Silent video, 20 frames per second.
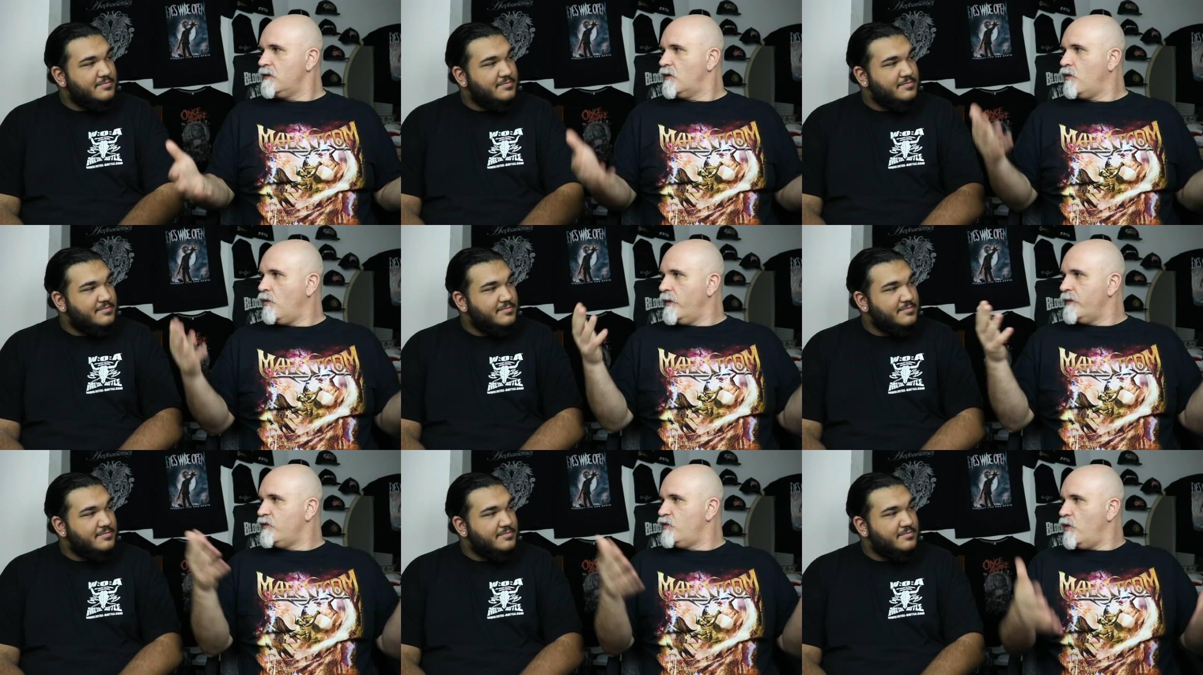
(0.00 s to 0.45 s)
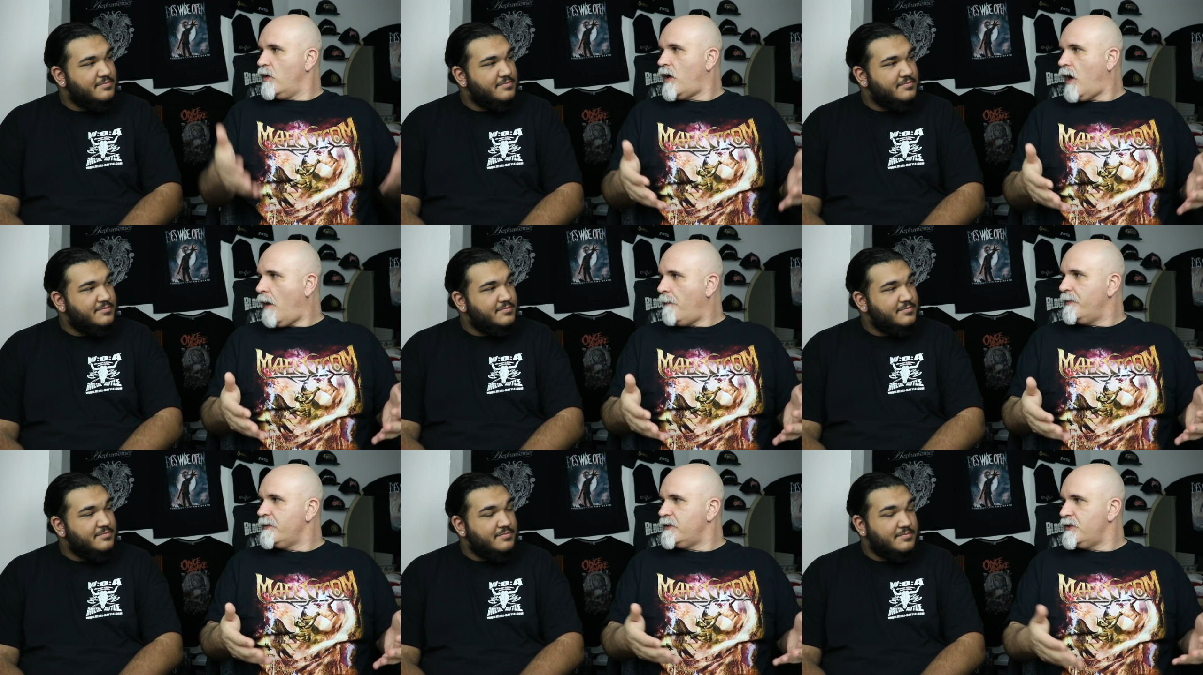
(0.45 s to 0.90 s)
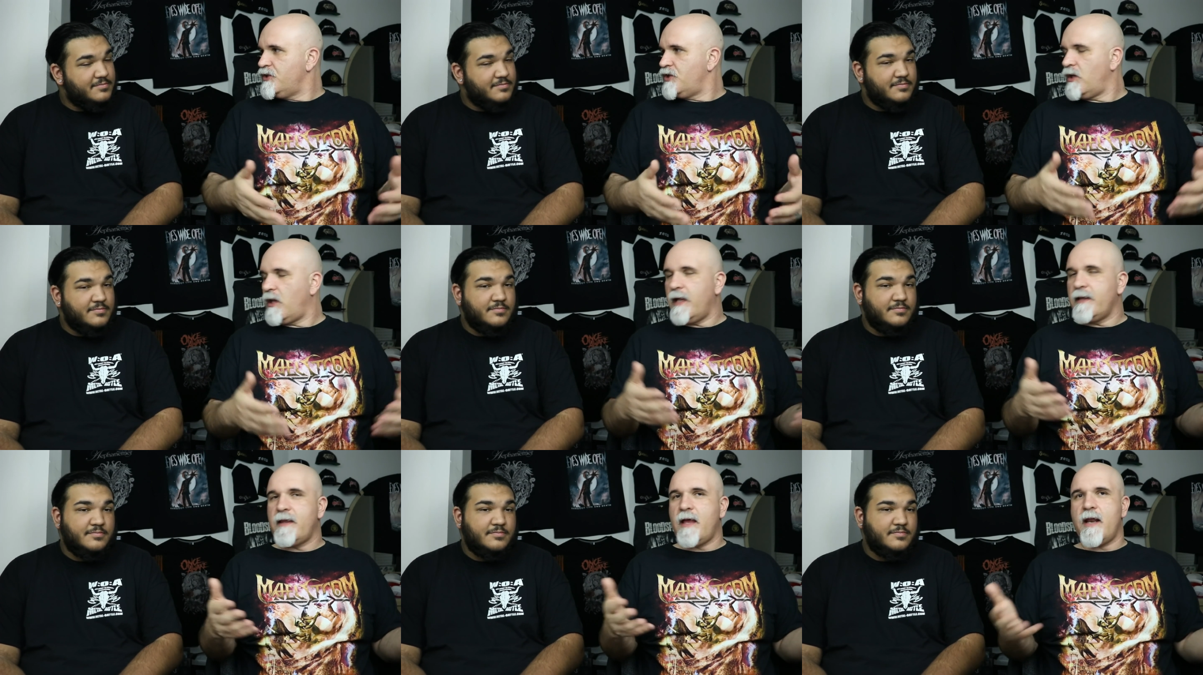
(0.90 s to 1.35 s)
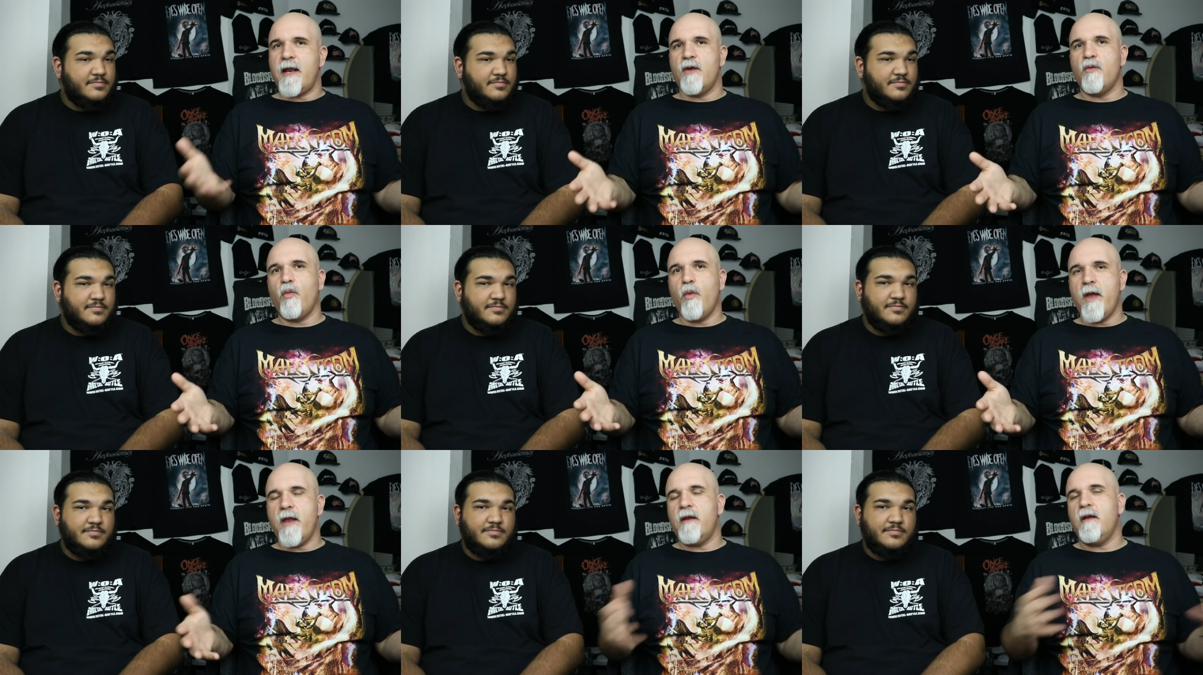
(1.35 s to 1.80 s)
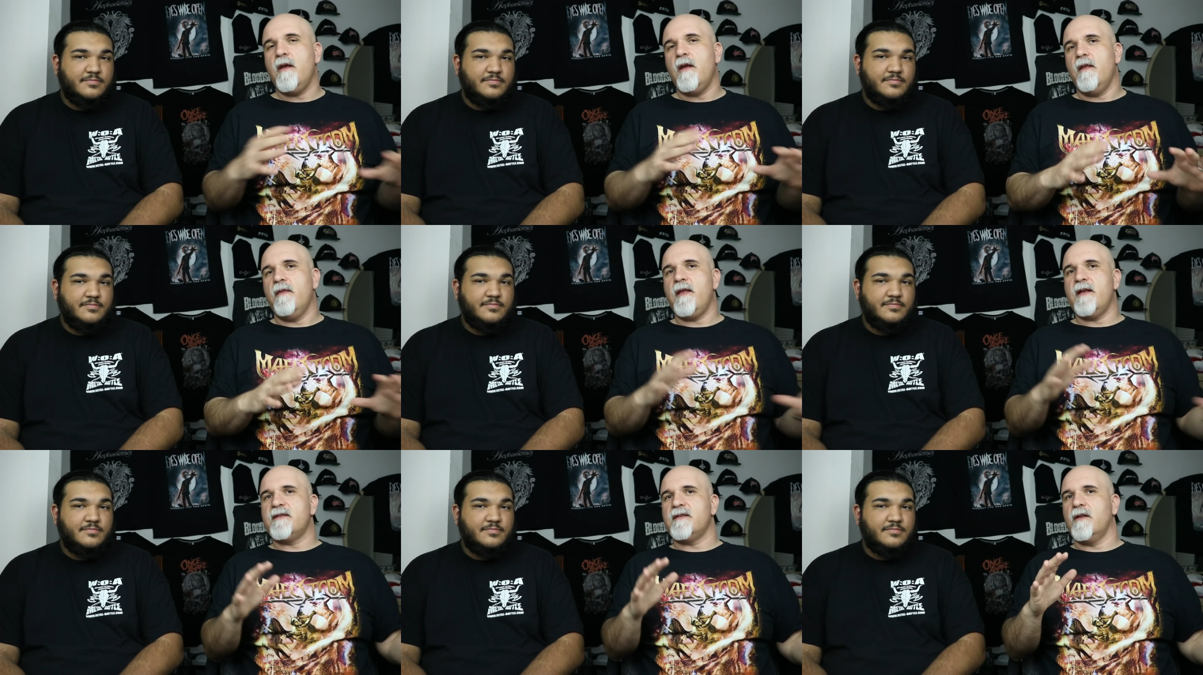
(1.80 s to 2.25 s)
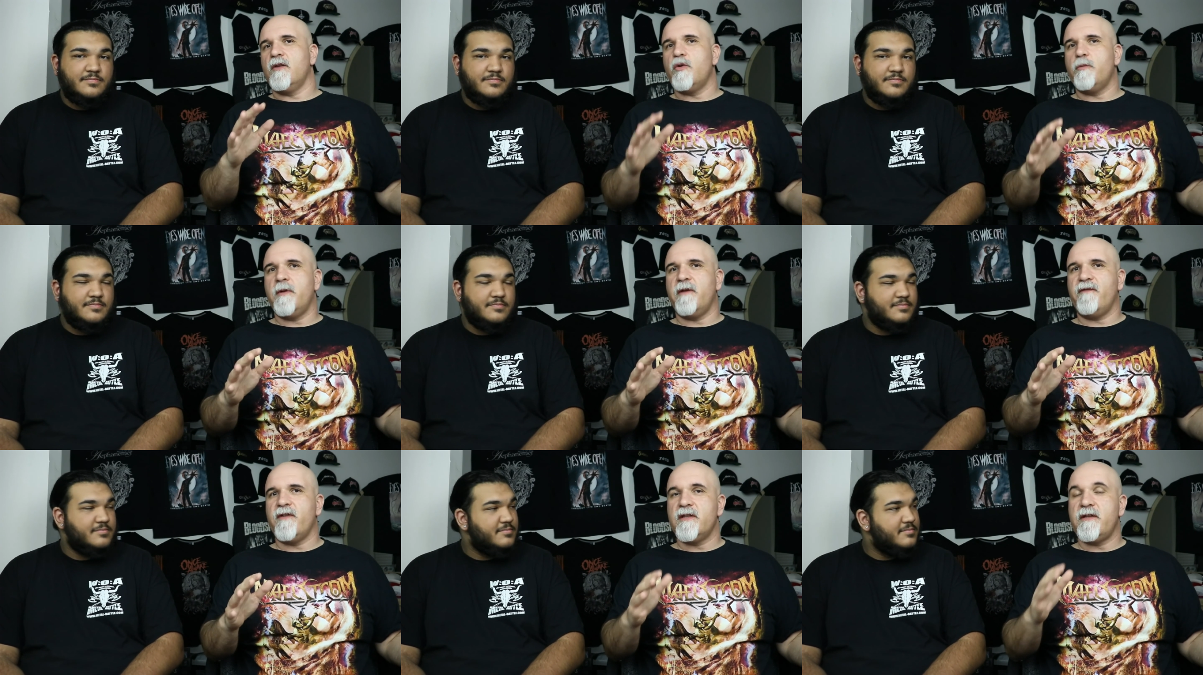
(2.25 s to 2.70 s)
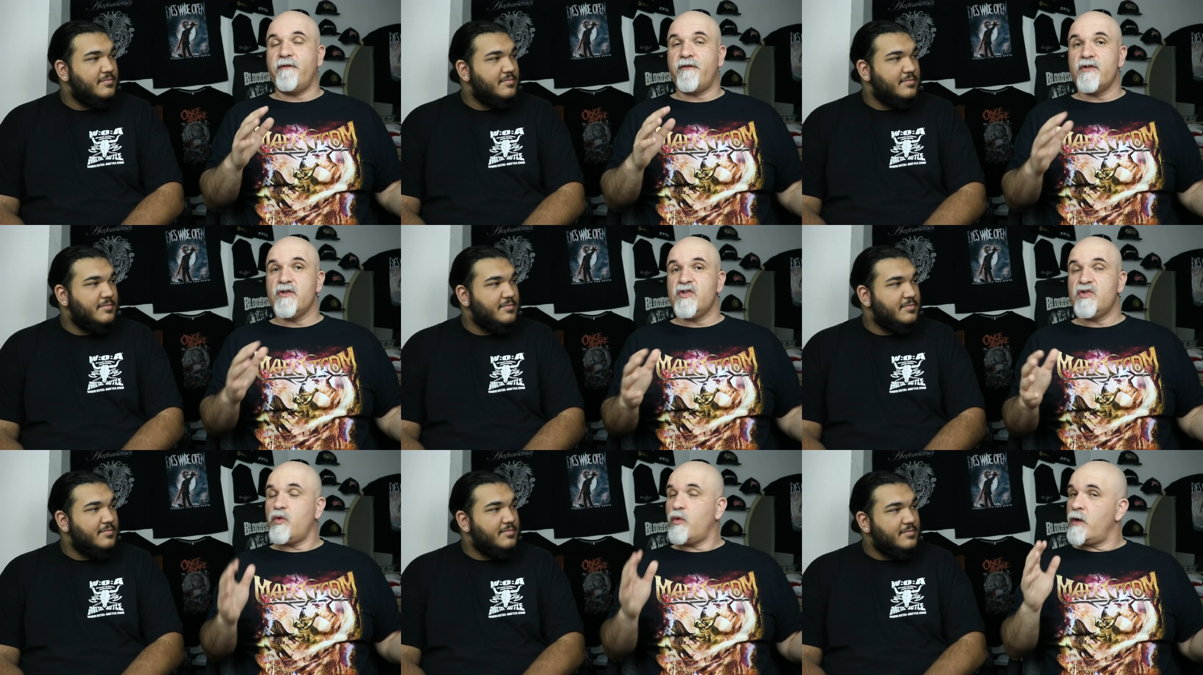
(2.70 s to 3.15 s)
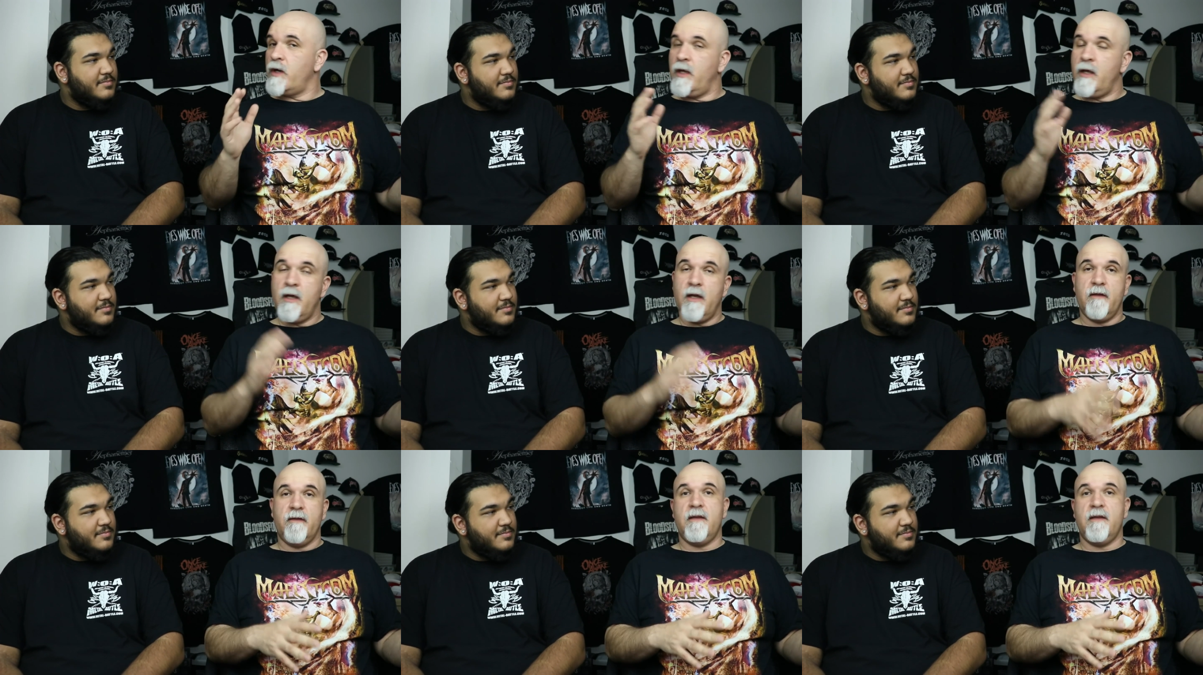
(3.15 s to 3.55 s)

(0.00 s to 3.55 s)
Speaker 1: to go into a competition like that and win? That's a little bit of a different story.